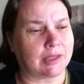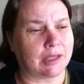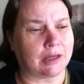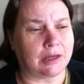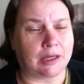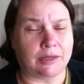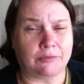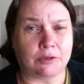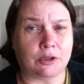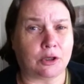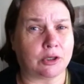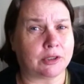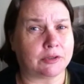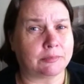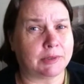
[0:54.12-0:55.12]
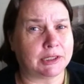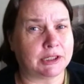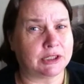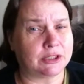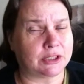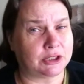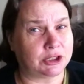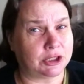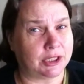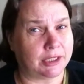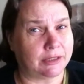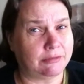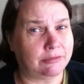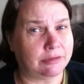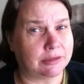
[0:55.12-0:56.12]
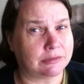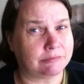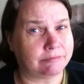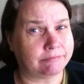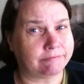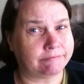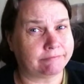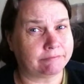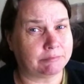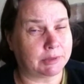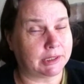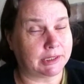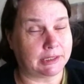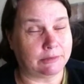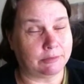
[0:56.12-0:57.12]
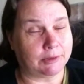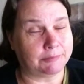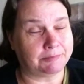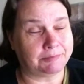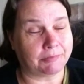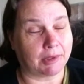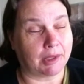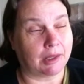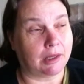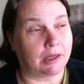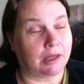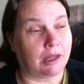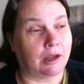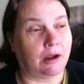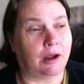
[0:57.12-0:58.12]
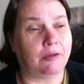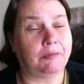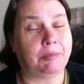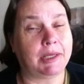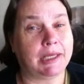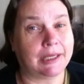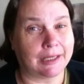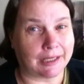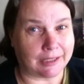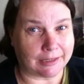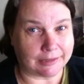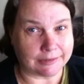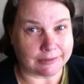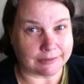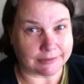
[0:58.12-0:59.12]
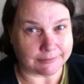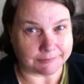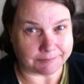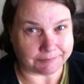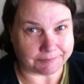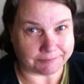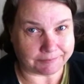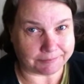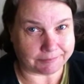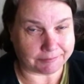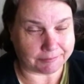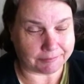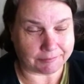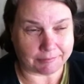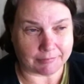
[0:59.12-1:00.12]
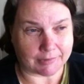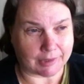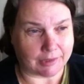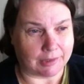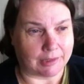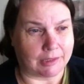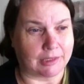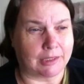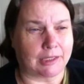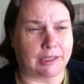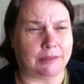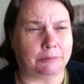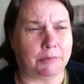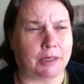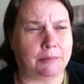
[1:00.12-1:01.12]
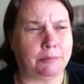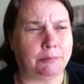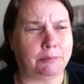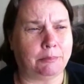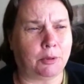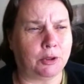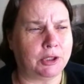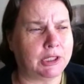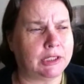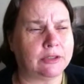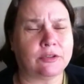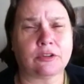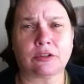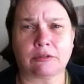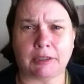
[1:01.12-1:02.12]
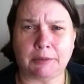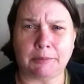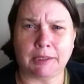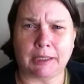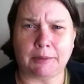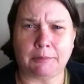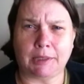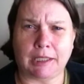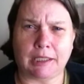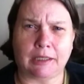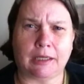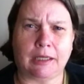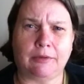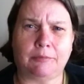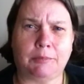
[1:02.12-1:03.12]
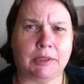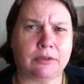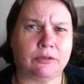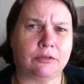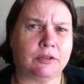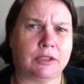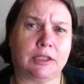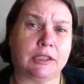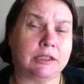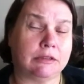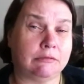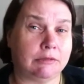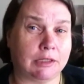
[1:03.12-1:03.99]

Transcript: haven't got as much as I should have, but anyway. I've been gardening and my body is screaming at me and I have muscles that I didn't